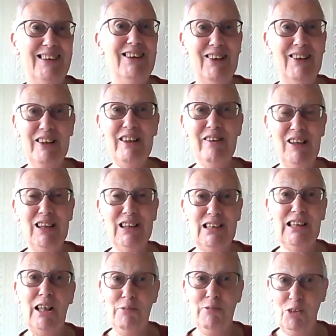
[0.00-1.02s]
There are
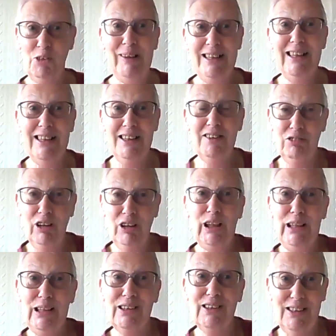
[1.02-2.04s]
times when it is
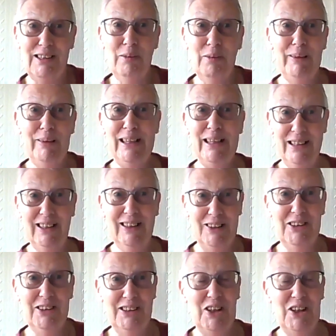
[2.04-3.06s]
right to be
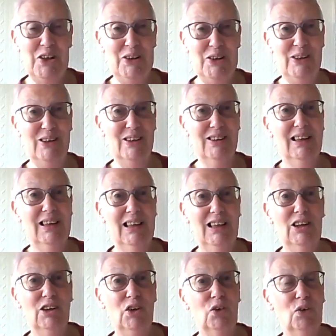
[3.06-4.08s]
concerned,
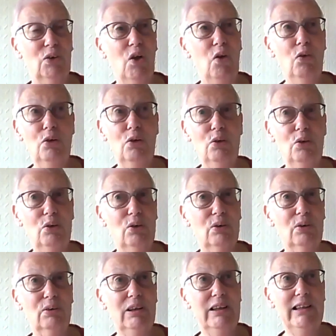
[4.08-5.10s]

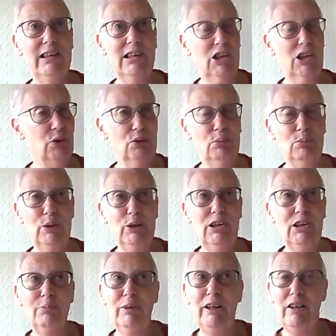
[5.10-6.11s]
or it's normal
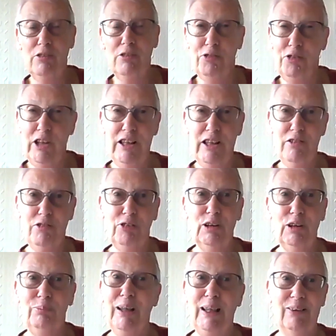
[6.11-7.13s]
to be
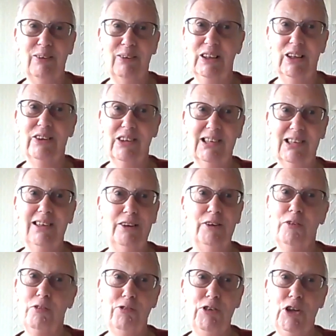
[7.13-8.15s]
fearful about
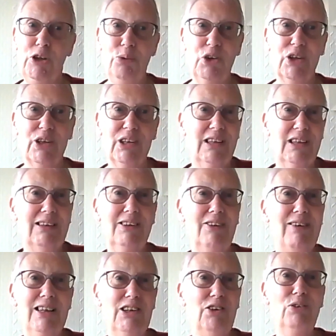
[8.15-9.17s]
uncertain futures. So
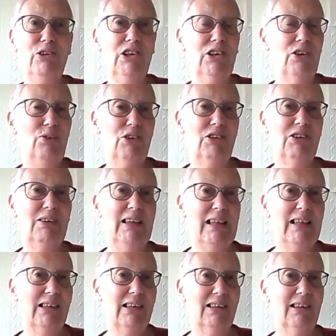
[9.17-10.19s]
there's all sorts of
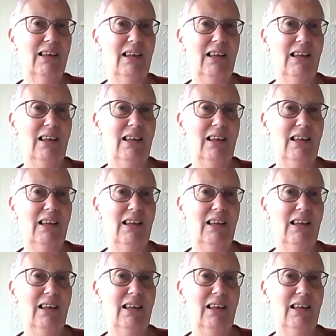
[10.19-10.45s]
things.